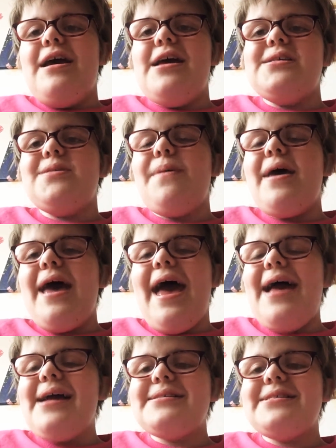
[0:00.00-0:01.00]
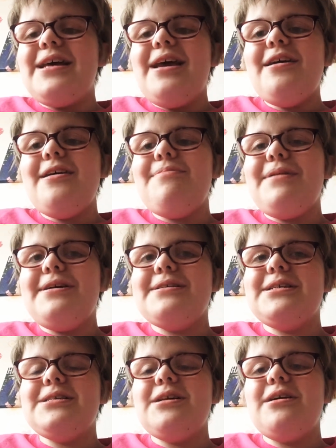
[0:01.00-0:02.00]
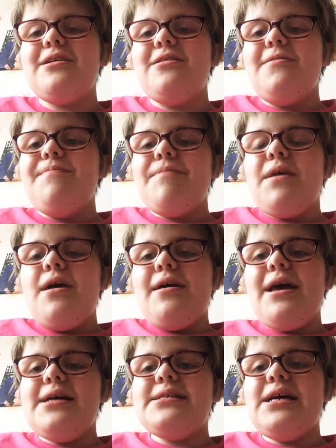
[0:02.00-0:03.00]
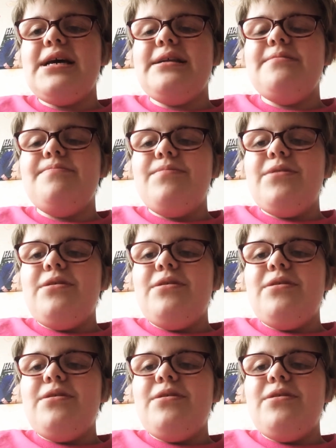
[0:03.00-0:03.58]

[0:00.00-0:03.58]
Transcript: it's a bit hectic because it's like, get in.